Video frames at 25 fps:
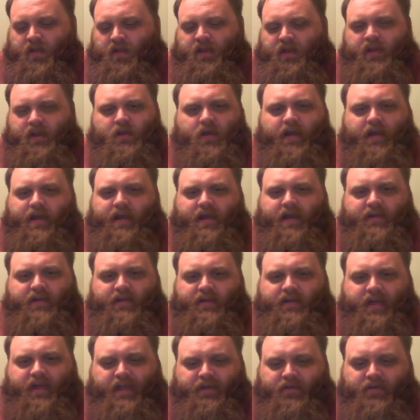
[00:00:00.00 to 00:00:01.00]
you know,
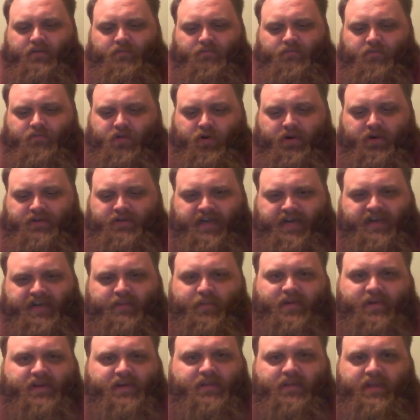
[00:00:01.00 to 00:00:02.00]
I encourage
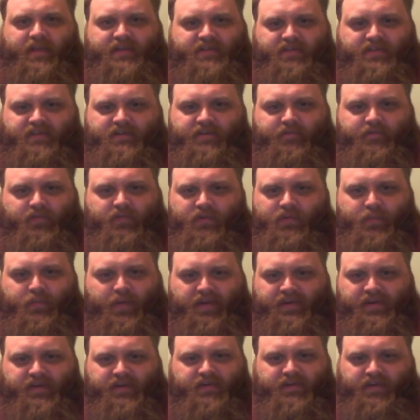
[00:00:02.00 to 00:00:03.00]
anybody that has a different
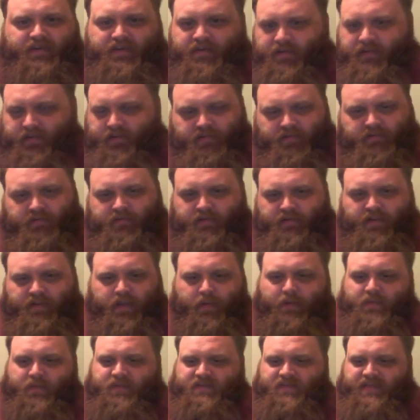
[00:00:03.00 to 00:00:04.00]
opinion to
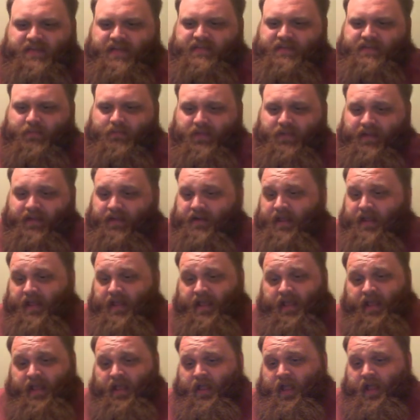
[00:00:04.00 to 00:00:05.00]
come out and say something, and
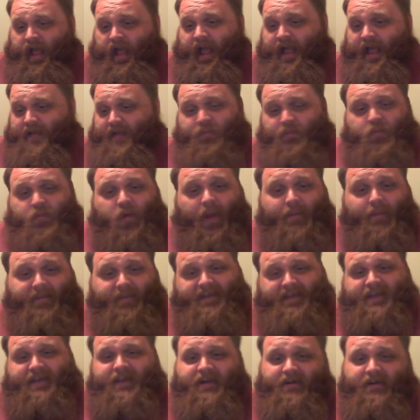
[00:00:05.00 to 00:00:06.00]
I'm probably
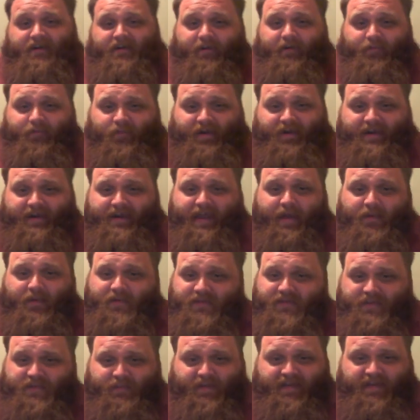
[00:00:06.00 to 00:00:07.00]
going to cut it off right now
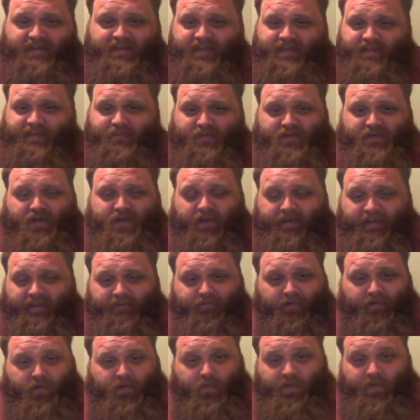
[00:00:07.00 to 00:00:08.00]
just because I've been
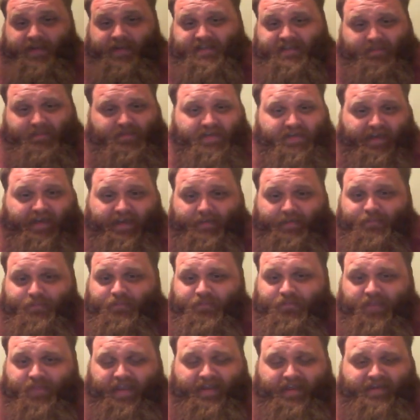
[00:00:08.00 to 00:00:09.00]
talking for quite some time,
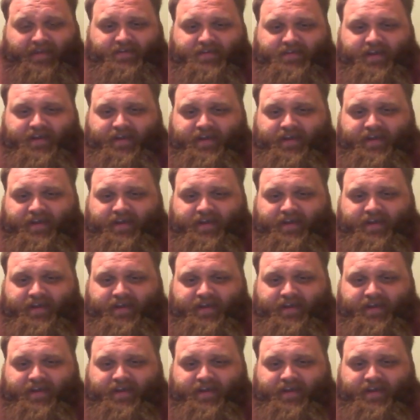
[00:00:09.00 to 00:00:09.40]
and